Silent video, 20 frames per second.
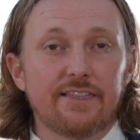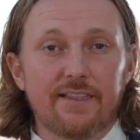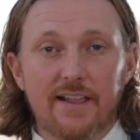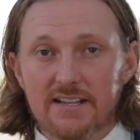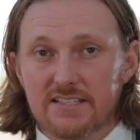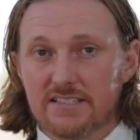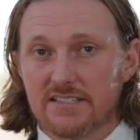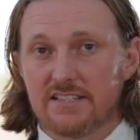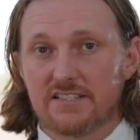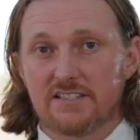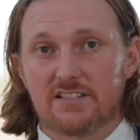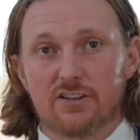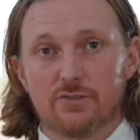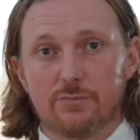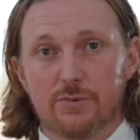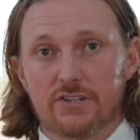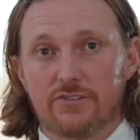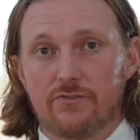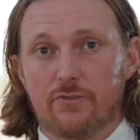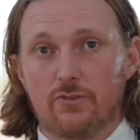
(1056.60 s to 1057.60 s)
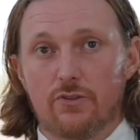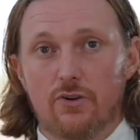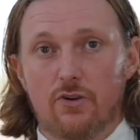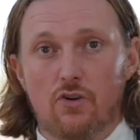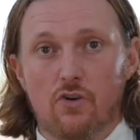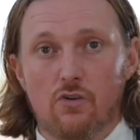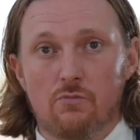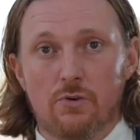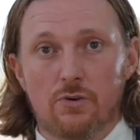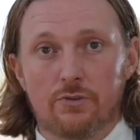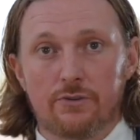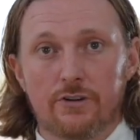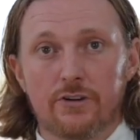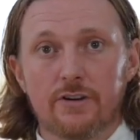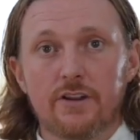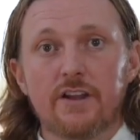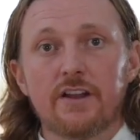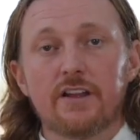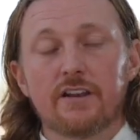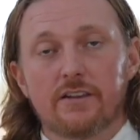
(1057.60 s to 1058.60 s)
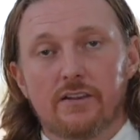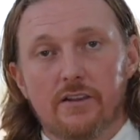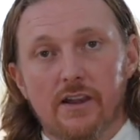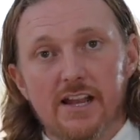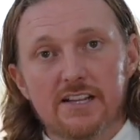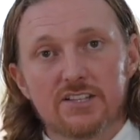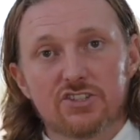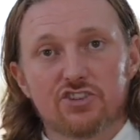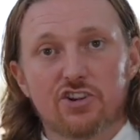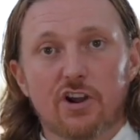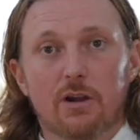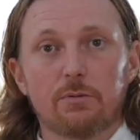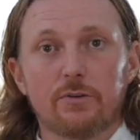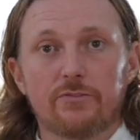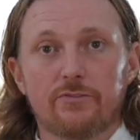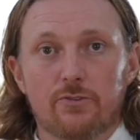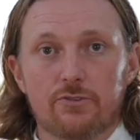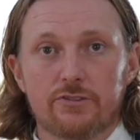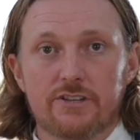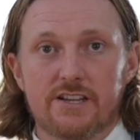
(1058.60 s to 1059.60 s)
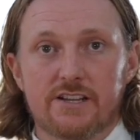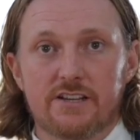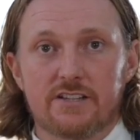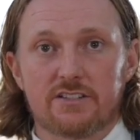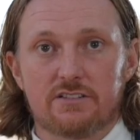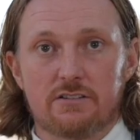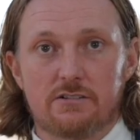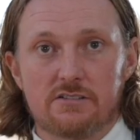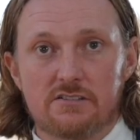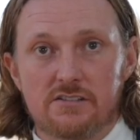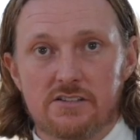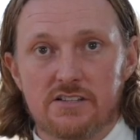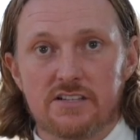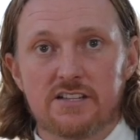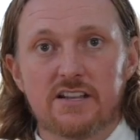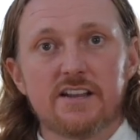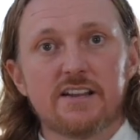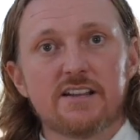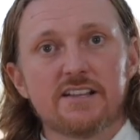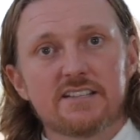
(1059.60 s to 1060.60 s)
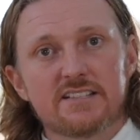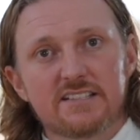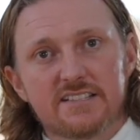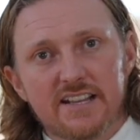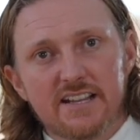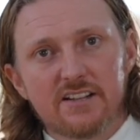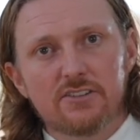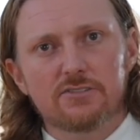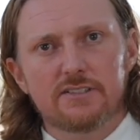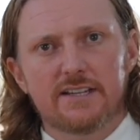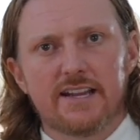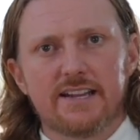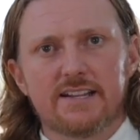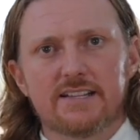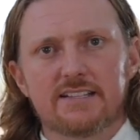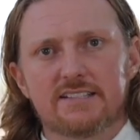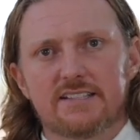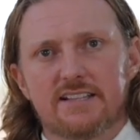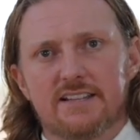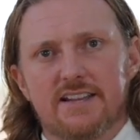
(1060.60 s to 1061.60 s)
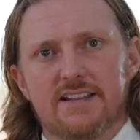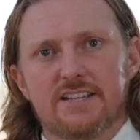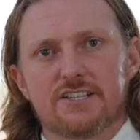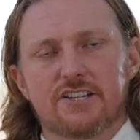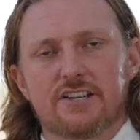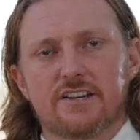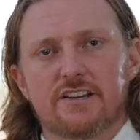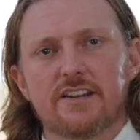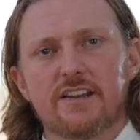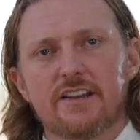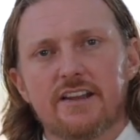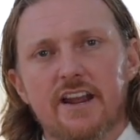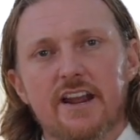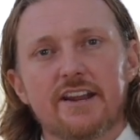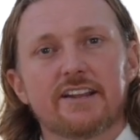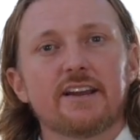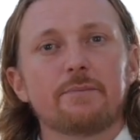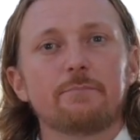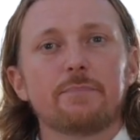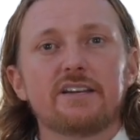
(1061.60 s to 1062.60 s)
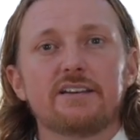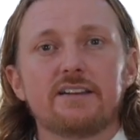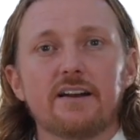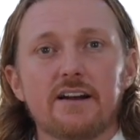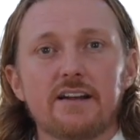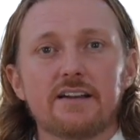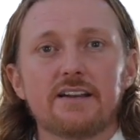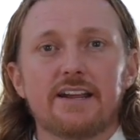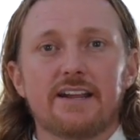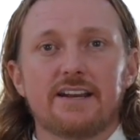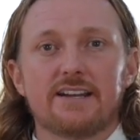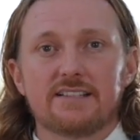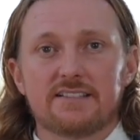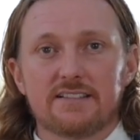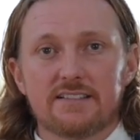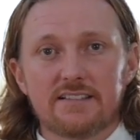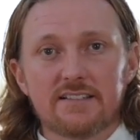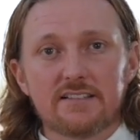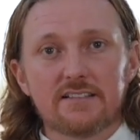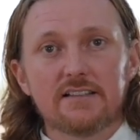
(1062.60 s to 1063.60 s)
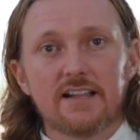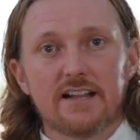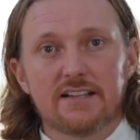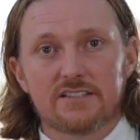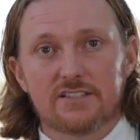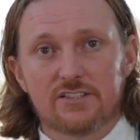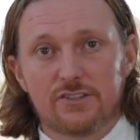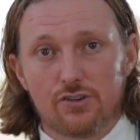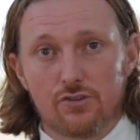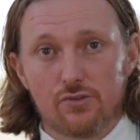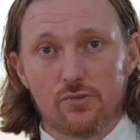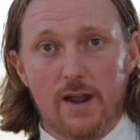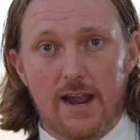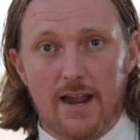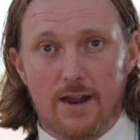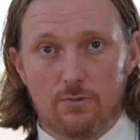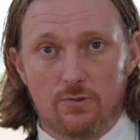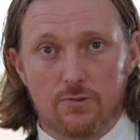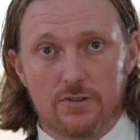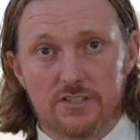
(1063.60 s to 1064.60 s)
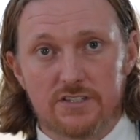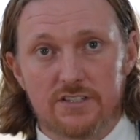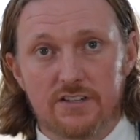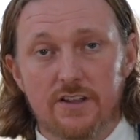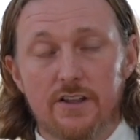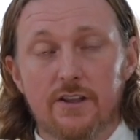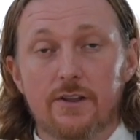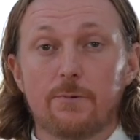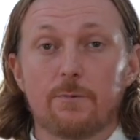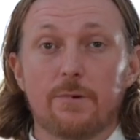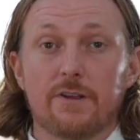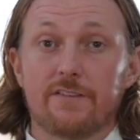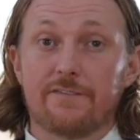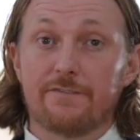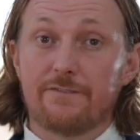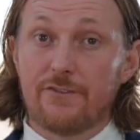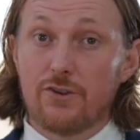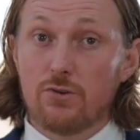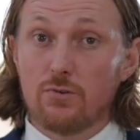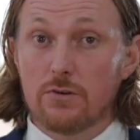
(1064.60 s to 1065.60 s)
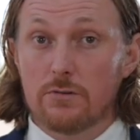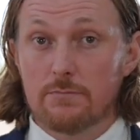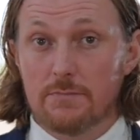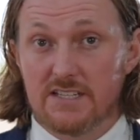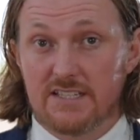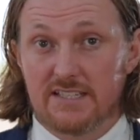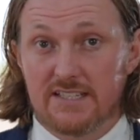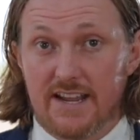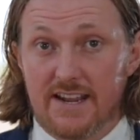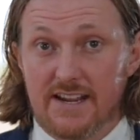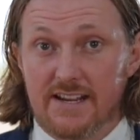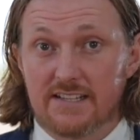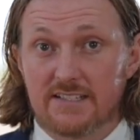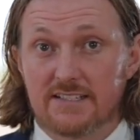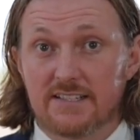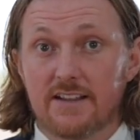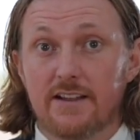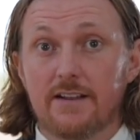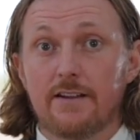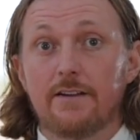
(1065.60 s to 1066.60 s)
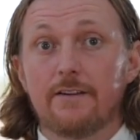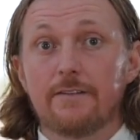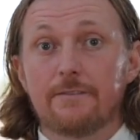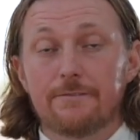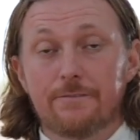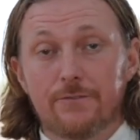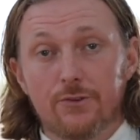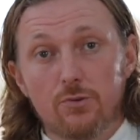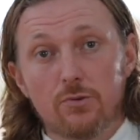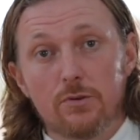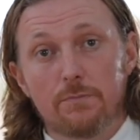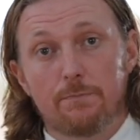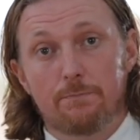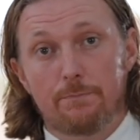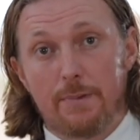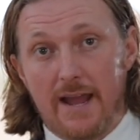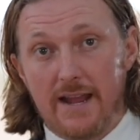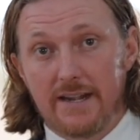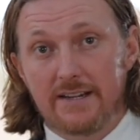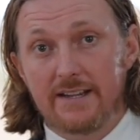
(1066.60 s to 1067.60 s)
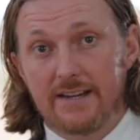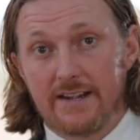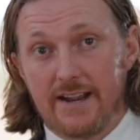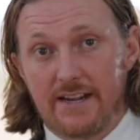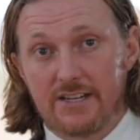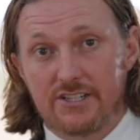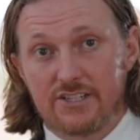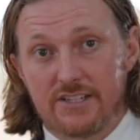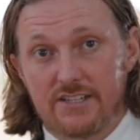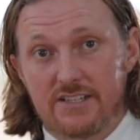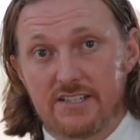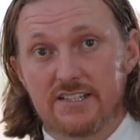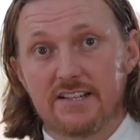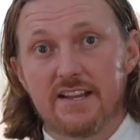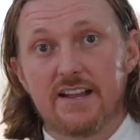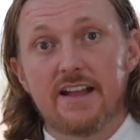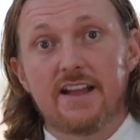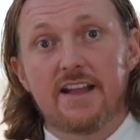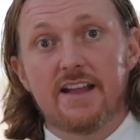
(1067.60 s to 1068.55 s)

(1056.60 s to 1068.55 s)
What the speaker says: Less disturbance for the homeowner, less trouble for the installers, single day installation. It can be done in as little as 2 hours with fewer mistakes, fewer bad connections.